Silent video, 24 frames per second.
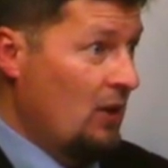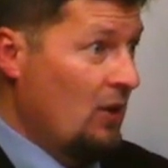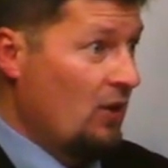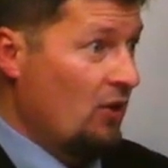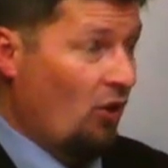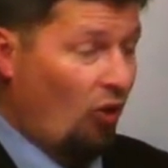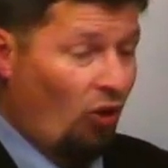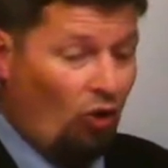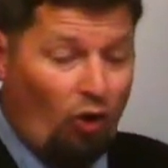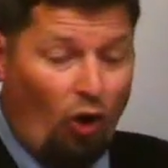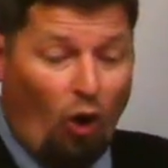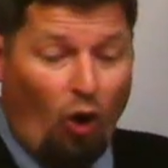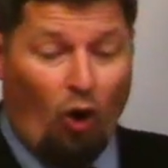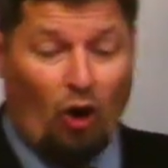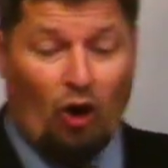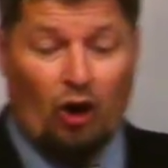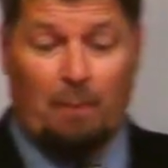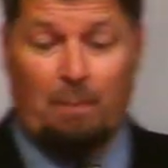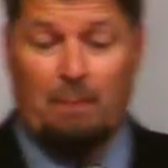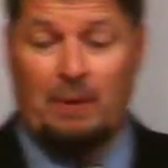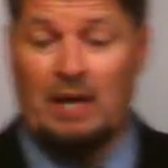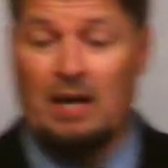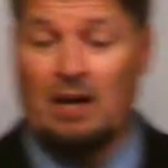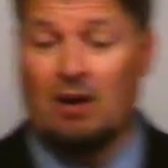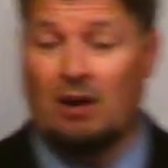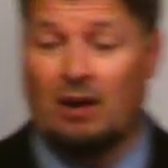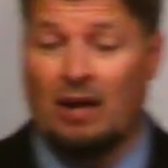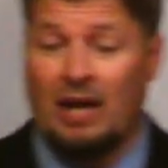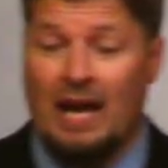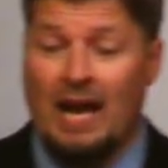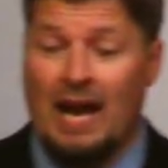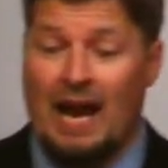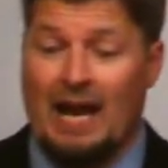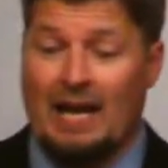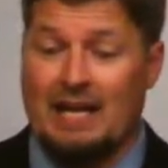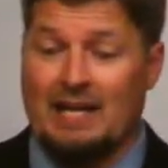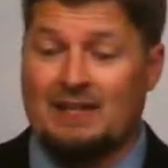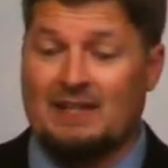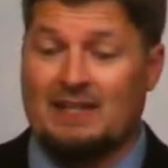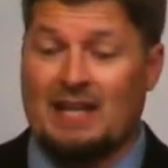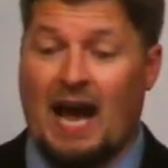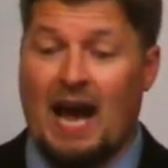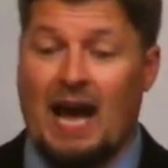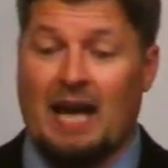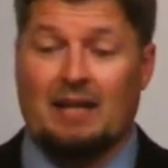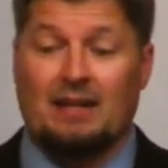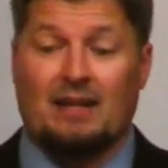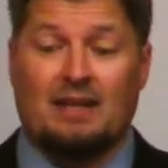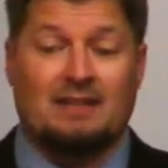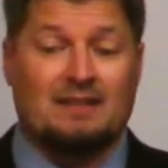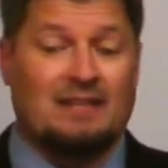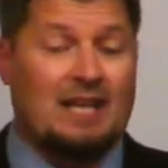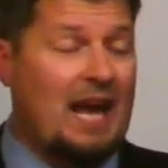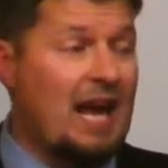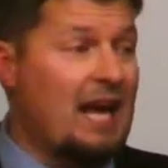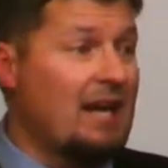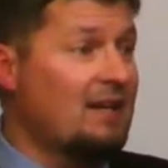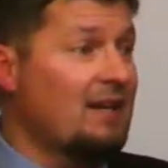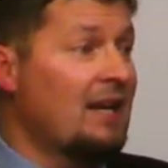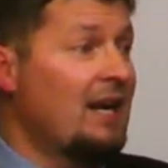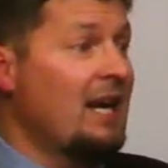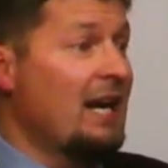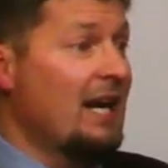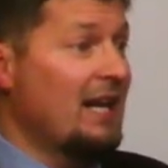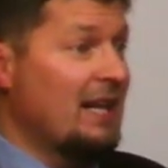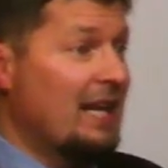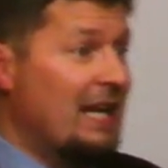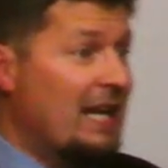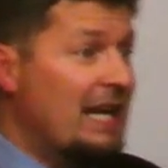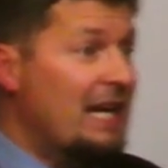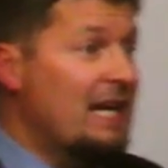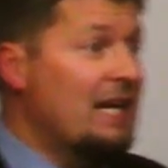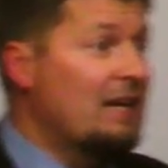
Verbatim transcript: The Lord appeared and he sat in the tent in the heat